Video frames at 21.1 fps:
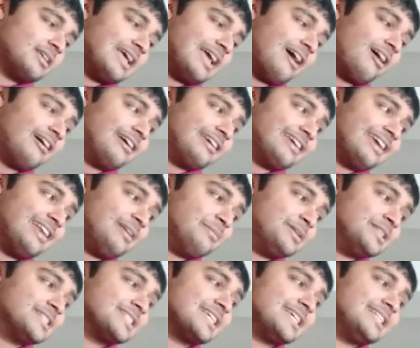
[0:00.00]
I
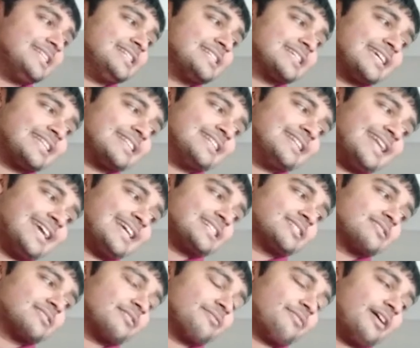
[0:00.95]
elements, and then to get the
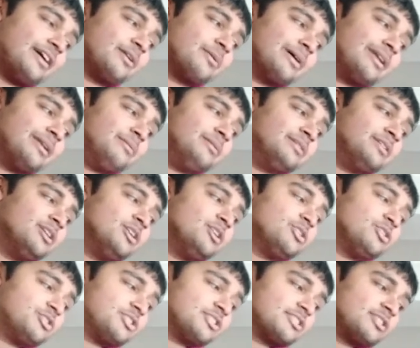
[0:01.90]
next, the final element,
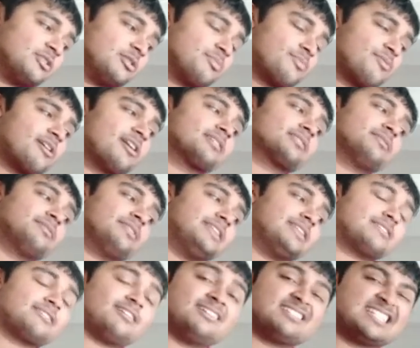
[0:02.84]
you just do the product of these
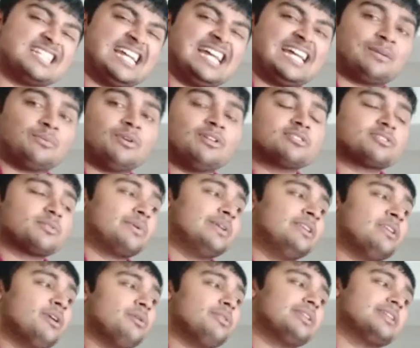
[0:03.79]
guys and add 1. So we
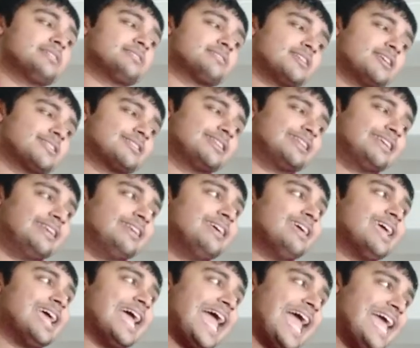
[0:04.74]
know that it's certainly in
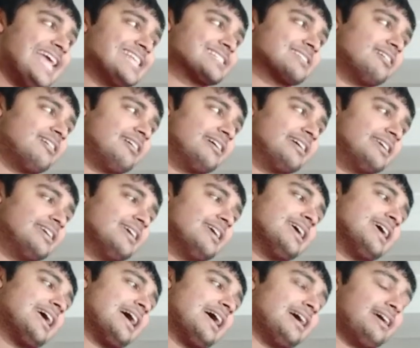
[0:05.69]
SI
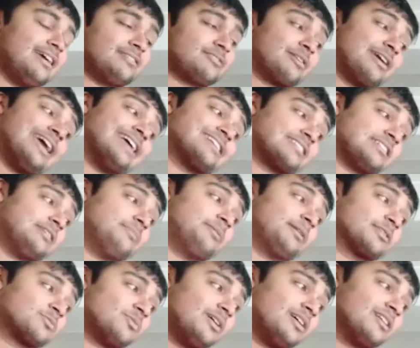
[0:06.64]

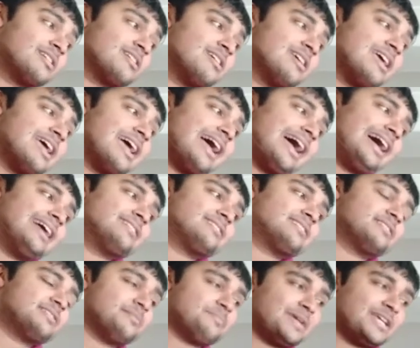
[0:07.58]
plus 1, and
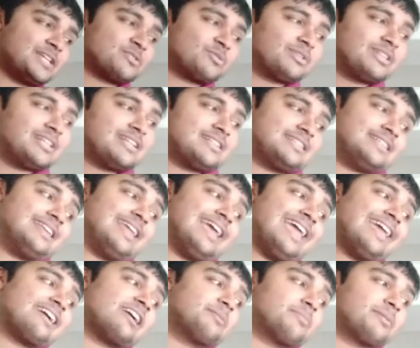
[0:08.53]
to make sure that it's in
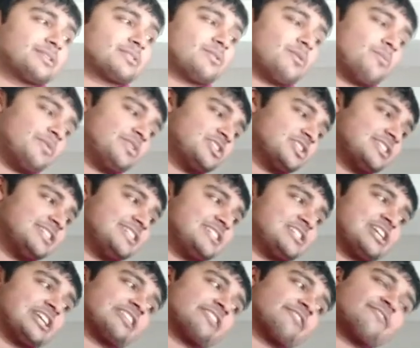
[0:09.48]
AI plus 1, we just need to
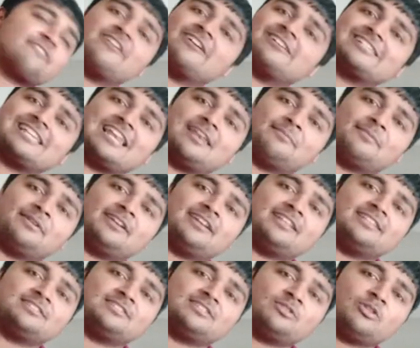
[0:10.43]
check the first element
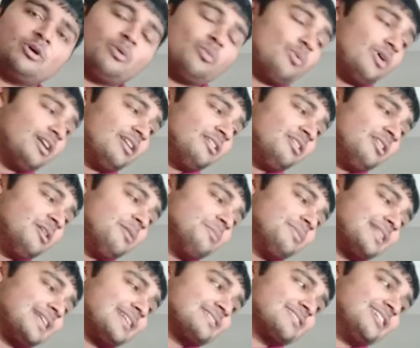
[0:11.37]
is not 1,
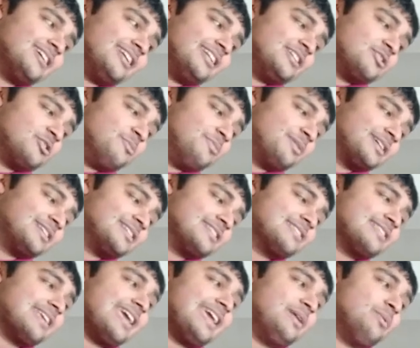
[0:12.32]
but that's certainly true because
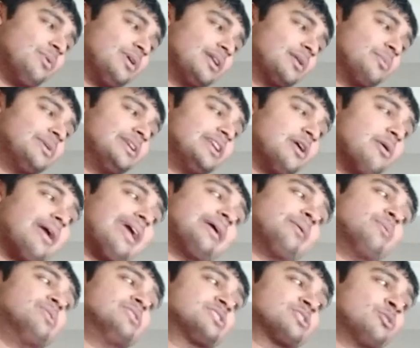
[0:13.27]
it's A1, and we know
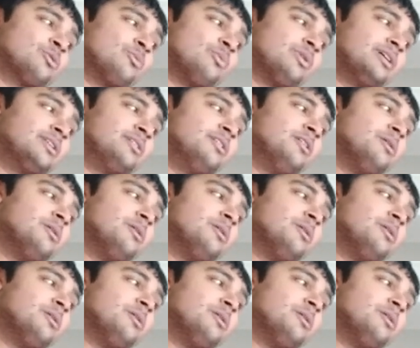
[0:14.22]
A1's not 1